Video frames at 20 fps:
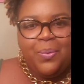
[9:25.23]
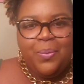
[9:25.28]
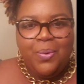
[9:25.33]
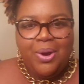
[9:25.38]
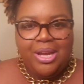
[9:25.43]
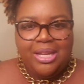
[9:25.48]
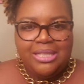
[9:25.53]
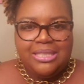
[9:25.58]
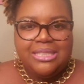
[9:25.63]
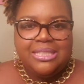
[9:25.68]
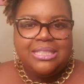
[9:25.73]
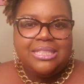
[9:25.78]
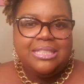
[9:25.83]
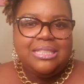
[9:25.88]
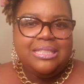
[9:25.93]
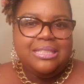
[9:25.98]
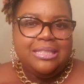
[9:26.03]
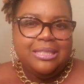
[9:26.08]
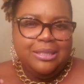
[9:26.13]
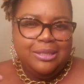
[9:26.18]
what
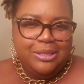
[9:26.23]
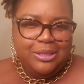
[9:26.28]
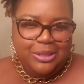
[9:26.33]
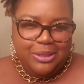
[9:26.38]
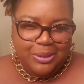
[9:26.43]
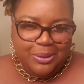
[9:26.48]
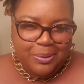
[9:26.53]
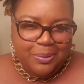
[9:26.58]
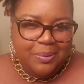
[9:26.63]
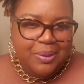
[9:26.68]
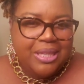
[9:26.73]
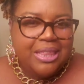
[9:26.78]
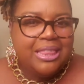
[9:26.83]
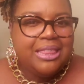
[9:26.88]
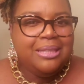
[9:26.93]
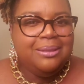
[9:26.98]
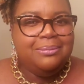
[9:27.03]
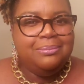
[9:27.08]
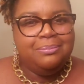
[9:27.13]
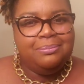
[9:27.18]
to do with
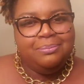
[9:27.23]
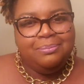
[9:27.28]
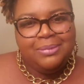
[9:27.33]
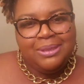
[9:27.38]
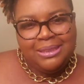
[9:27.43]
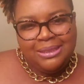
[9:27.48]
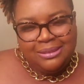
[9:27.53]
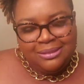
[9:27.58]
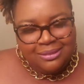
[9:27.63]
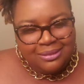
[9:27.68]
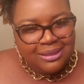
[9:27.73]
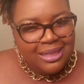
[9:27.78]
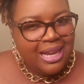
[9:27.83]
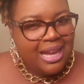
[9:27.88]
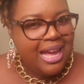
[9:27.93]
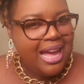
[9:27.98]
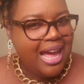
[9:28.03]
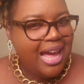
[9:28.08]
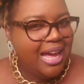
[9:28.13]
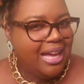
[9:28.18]
them and
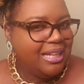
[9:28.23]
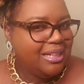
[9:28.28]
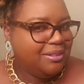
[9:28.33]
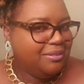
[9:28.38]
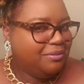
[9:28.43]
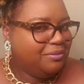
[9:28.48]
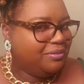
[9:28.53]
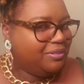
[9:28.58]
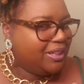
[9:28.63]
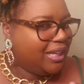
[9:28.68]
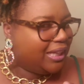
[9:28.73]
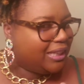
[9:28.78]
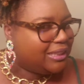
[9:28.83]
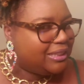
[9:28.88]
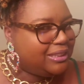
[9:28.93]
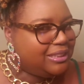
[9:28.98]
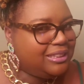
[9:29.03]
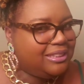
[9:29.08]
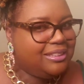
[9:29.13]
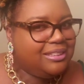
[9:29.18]
how to
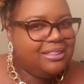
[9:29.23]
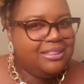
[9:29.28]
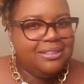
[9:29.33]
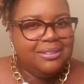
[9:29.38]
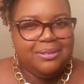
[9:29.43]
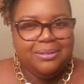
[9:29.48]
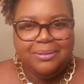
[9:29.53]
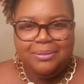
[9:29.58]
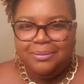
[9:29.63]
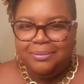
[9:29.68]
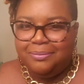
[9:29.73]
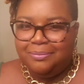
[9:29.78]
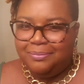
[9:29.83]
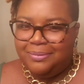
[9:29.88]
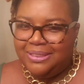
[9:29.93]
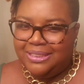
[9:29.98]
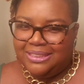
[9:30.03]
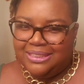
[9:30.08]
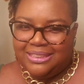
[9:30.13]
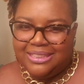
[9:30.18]
flex them
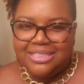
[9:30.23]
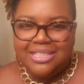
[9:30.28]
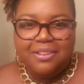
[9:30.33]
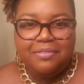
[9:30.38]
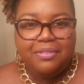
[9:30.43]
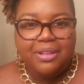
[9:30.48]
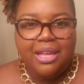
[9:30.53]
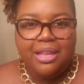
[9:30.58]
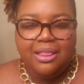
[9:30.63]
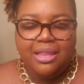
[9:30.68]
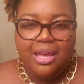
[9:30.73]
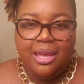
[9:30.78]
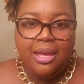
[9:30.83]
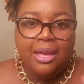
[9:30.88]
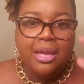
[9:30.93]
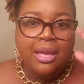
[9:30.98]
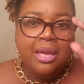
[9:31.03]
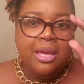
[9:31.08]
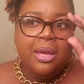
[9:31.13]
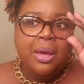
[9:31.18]
and stuff like that.
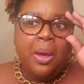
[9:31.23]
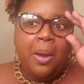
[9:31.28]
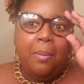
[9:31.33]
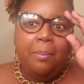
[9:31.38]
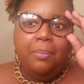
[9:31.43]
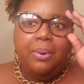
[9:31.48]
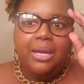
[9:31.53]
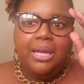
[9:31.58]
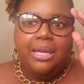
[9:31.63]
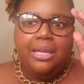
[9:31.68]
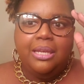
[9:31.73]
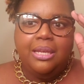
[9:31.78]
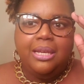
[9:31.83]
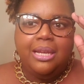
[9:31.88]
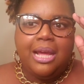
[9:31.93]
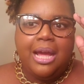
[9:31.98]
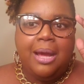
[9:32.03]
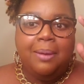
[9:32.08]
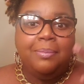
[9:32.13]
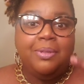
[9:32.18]
But
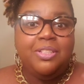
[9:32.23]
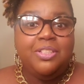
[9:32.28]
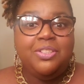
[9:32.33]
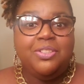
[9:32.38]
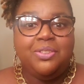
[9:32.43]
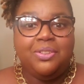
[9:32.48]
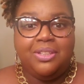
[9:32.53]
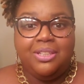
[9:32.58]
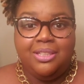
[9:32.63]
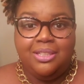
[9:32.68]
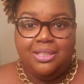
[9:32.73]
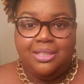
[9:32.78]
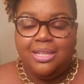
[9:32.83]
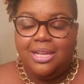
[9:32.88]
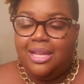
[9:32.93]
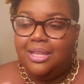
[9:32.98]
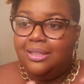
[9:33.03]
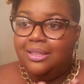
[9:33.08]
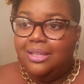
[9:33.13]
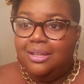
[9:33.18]
I'm enjoying it.
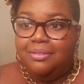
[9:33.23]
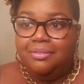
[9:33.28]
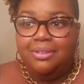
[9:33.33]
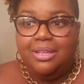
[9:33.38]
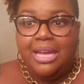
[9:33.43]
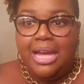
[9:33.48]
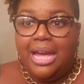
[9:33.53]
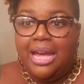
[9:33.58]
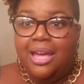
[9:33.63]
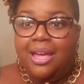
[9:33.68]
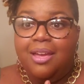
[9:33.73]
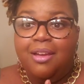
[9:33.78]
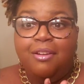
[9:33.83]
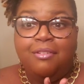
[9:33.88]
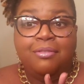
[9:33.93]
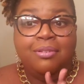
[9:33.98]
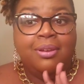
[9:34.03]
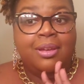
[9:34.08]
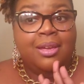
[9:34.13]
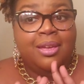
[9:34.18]
I love it. I
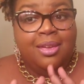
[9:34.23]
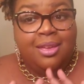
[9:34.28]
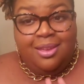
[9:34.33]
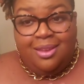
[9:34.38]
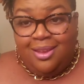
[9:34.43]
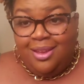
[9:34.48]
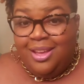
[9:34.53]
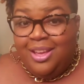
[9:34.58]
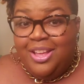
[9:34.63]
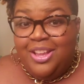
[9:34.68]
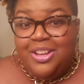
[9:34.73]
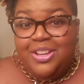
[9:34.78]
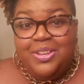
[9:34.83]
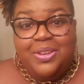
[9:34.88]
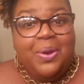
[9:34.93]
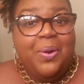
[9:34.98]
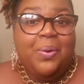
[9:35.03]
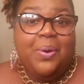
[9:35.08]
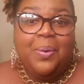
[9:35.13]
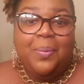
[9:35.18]
have
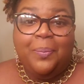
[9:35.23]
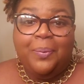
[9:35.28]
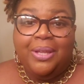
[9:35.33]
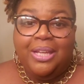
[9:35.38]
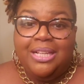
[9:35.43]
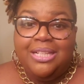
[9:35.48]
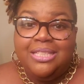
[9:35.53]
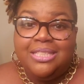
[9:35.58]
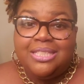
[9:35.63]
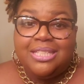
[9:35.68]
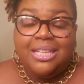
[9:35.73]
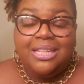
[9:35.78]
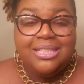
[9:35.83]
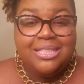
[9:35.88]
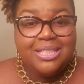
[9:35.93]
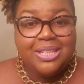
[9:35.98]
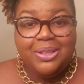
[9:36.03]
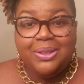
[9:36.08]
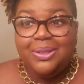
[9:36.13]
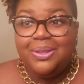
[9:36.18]
no complaints.
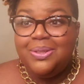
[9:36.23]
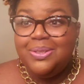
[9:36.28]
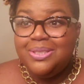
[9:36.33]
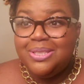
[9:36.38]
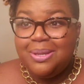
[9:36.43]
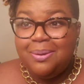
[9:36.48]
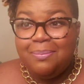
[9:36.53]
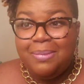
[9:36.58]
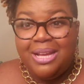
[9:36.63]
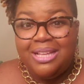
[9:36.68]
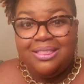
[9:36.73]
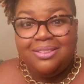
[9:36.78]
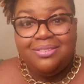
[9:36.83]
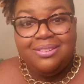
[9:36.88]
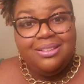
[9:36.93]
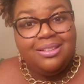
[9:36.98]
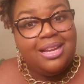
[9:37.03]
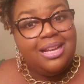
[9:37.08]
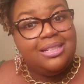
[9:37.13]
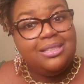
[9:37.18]
So those are my
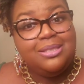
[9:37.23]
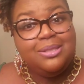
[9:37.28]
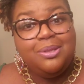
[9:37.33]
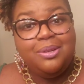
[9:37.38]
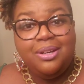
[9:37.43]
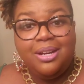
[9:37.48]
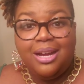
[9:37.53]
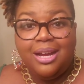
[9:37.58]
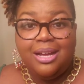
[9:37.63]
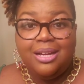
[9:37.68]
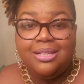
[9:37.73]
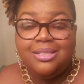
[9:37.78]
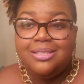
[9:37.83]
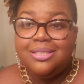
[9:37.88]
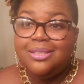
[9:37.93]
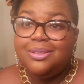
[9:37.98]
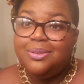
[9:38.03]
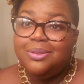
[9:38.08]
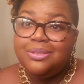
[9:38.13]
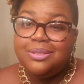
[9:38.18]
3 not so cons,
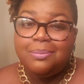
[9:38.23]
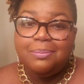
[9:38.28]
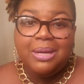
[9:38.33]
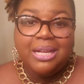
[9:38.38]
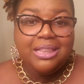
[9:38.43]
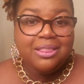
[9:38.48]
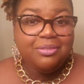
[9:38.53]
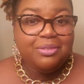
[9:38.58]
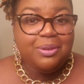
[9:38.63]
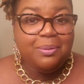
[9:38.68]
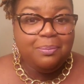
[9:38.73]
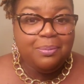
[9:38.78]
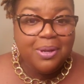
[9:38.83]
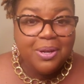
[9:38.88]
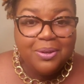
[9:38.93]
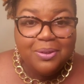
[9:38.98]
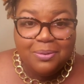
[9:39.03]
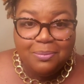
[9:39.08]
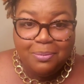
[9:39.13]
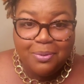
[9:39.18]
and those are my 3
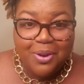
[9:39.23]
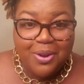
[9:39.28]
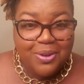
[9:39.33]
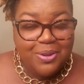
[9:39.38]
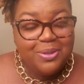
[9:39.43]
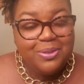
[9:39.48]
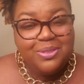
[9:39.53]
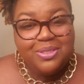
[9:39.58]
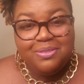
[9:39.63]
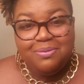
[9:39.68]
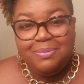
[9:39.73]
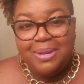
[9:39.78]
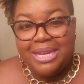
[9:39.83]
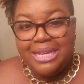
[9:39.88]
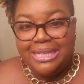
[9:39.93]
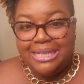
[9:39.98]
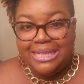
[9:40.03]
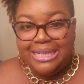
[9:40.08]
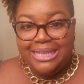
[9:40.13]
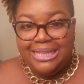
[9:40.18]
pros of
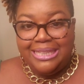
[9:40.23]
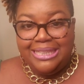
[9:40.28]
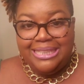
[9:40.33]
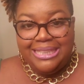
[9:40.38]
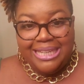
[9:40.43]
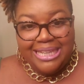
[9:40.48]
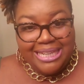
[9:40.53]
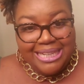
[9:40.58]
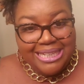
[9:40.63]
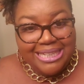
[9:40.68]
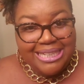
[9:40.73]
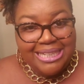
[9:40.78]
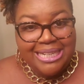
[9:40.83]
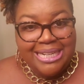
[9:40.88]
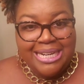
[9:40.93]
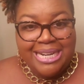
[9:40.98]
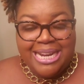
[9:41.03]
making it a year.